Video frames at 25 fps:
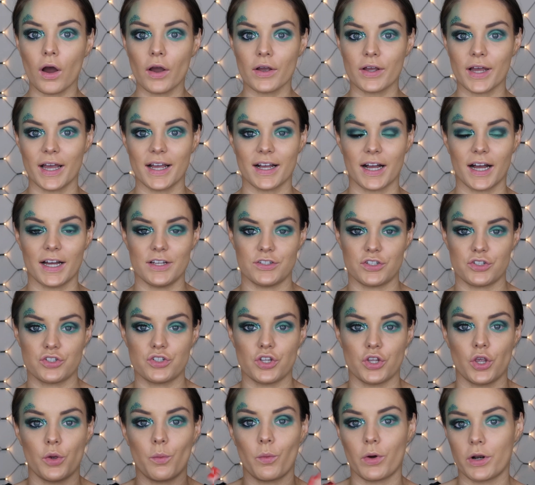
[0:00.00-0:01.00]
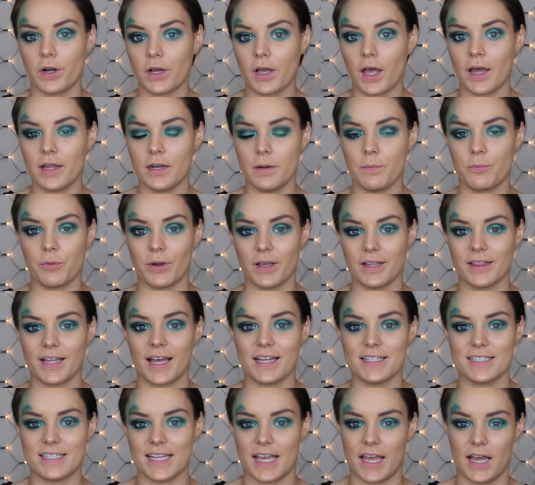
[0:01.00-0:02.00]
Okay guys, so you want to kind of bring
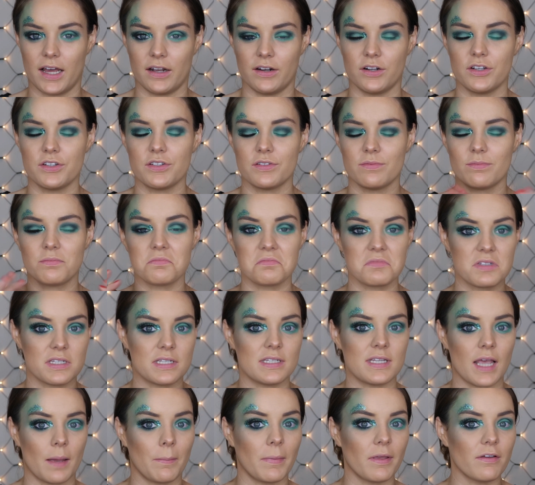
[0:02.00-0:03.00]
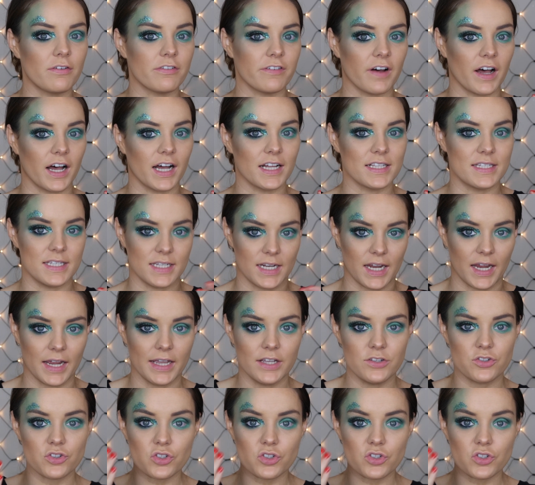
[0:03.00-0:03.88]
that down semi-far today,